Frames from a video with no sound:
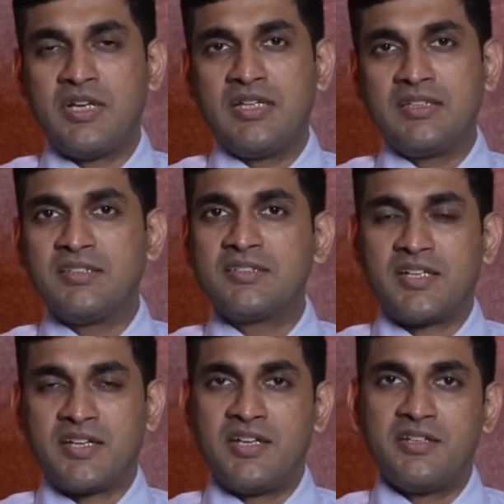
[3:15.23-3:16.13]
This
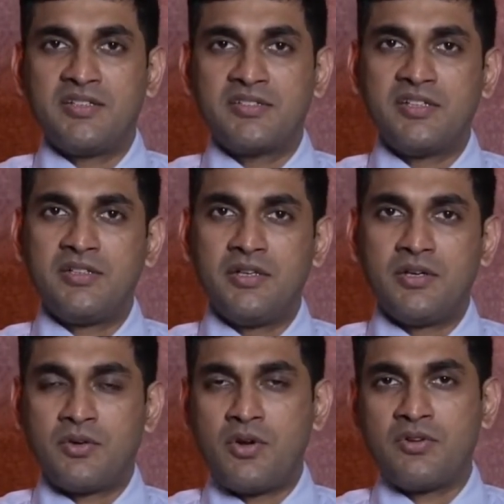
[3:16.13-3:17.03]
again is a
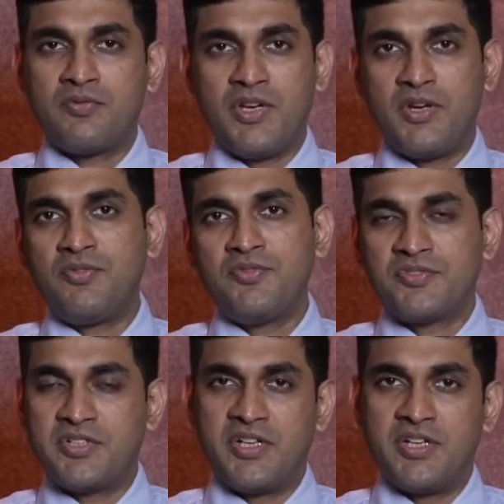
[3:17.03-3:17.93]
wrong way of
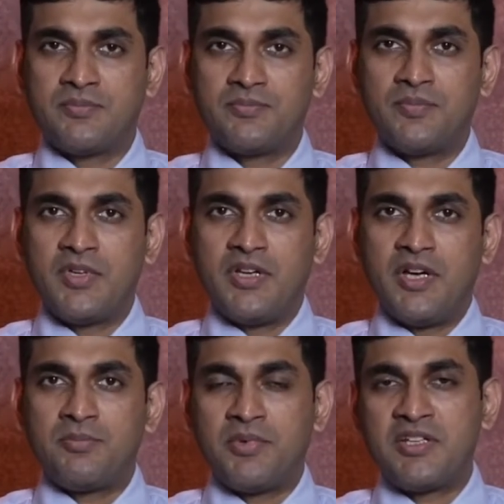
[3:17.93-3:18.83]
sitting
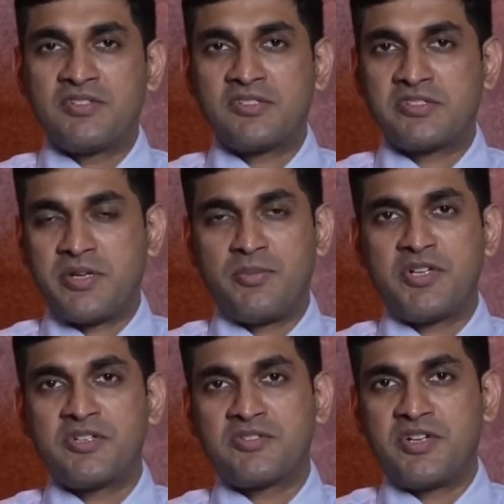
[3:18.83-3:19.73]
and places
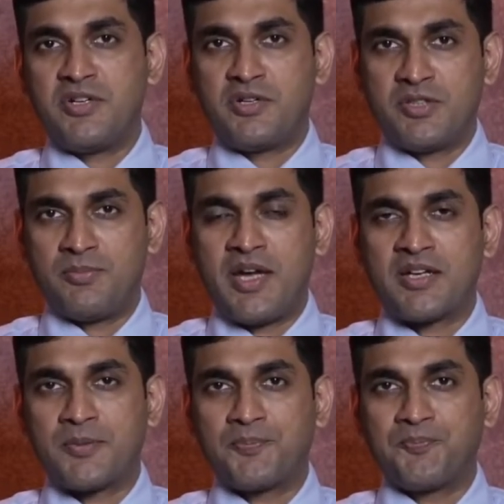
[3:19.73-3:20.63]
tremendous strain on the
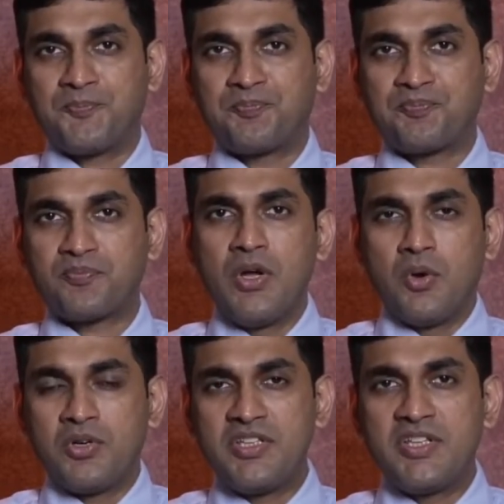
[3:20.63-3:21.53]
back.
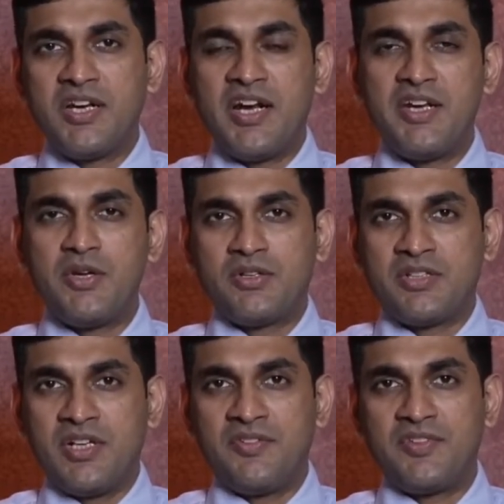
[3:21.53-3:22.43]
Only the lady on
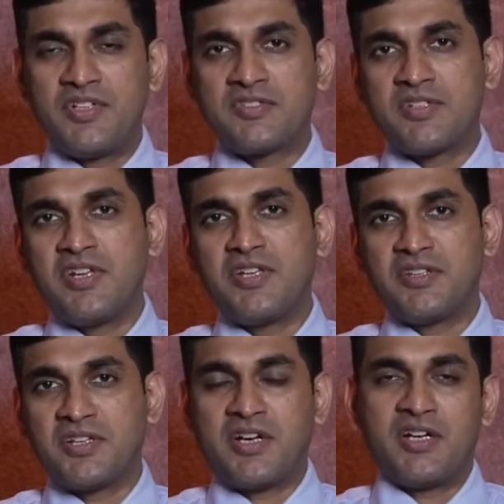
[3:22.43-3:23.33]
the left is sitting in
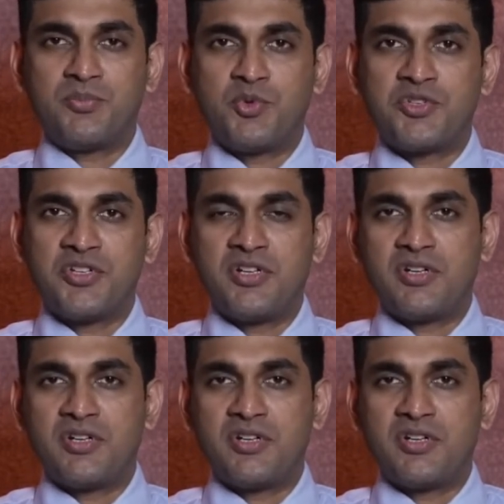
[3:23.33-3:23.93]
the correct posture